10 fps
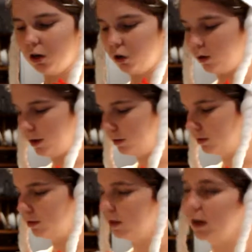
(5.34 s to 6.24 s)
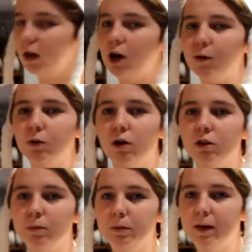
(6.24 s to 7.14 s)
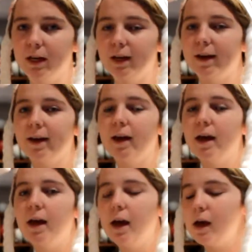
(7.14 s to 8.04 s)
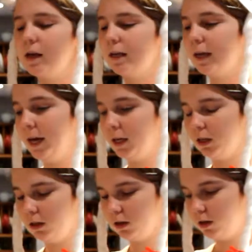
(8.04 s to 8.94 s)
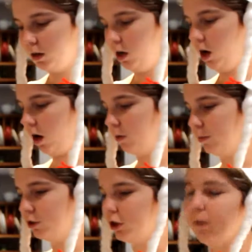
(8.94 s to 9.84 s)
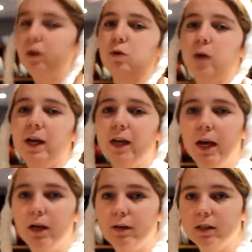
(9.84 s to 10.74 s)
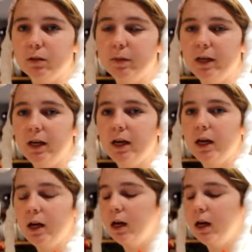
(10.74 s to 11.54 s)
Lou and today I'm going to be making a cake. I will be showing you my cake recipe